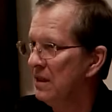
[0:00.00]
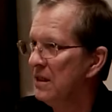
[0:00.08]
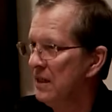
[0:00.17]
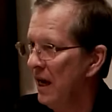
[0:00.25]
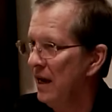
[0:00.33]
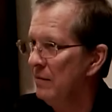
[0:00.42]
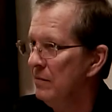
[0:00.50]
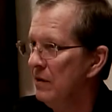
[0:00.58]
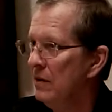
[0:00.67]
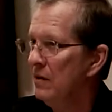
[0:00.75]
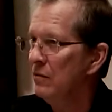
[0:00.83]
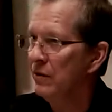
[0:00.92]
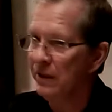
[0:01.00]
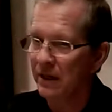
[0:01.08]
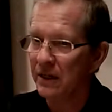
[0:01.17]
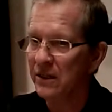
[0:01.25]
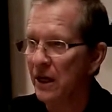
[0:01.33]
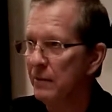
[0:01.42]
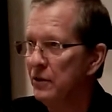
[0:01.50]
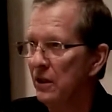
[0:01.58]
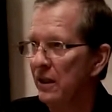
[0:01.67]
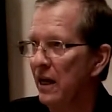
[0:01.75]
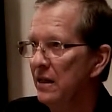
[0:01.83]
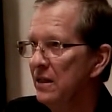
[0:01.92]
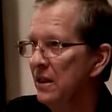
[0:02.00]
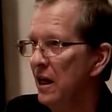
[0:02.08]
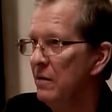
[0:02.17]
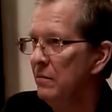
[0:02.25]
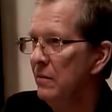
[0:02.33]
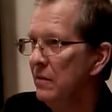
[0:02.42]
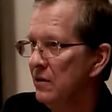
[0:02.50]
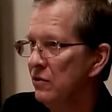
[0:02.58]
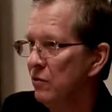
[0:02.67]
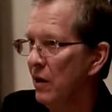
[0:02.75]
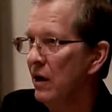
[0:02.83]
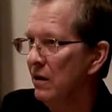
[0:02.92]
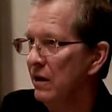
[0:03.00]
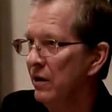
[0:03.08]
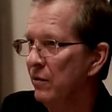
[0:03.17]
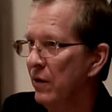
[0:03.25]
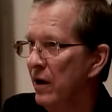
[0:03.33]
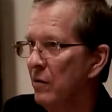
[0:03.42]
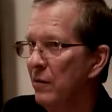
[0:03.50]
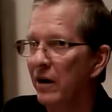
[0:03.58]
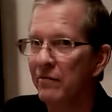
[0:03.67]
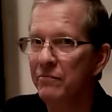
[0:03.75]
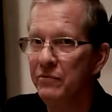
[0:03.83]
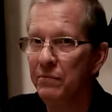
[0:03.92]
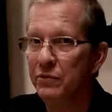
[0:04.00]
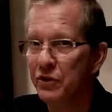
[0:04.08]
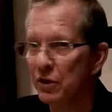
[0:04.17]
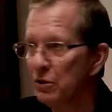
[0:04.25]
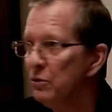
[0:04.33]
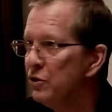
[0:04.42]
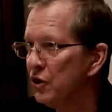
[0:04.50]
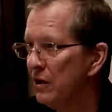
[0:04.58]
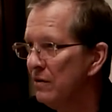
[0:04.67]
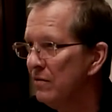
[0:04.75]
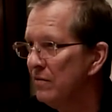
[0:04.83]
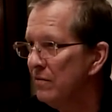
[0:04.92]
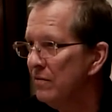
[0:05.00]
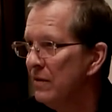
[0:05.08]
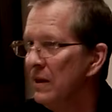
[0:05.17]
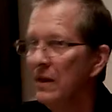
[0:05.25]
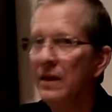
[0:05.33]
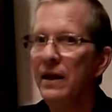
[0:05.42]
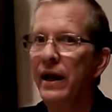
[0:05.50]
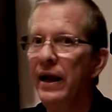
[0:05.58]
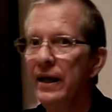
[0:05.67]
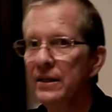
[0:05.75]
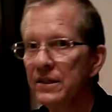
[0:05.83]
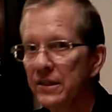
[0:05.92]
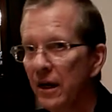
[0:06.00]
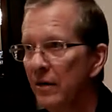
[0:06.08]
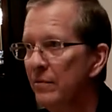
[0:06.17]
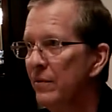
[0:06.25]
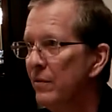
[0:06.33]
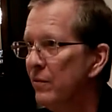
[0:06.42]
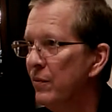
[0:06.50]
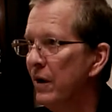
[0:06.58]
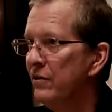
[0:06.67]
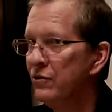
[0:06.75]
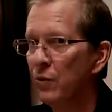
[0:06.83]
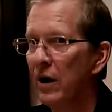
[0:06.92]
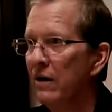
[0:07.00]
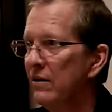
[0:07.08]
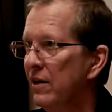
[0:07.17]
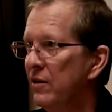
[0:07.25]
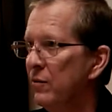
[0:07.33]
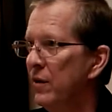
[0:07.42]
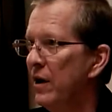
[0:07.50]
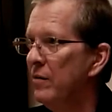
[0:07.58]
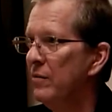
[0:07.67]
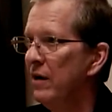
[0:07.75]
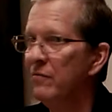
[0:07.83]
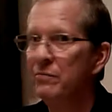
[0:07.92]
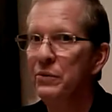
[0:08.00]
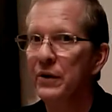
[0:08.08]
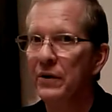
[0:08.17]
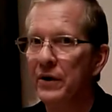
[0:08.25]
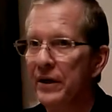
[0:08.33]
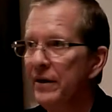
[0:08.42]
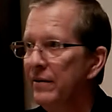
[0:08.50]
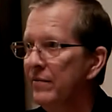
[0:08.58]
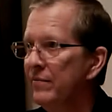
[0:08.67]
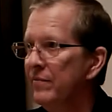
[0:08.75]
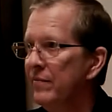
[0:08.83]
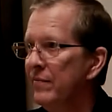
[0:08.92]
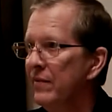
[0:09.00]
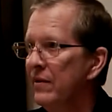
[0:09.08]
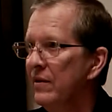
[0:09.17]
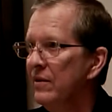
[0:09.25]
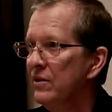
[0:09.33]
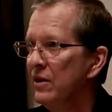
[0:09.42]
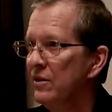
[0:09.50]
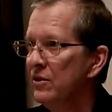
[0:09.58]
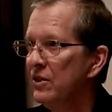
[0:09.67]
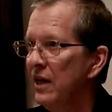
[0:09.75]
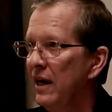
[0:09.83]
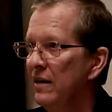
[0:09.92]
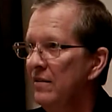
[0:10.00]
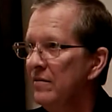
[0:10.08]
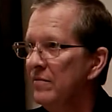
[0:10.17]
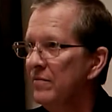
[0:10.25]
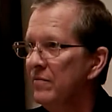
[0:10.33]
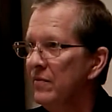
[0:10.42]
the same, with the exception that some dwell in a realm of delusion hmm. and some uh, dwell in a realm of Buddha. Hmm. Do you understand? Yes.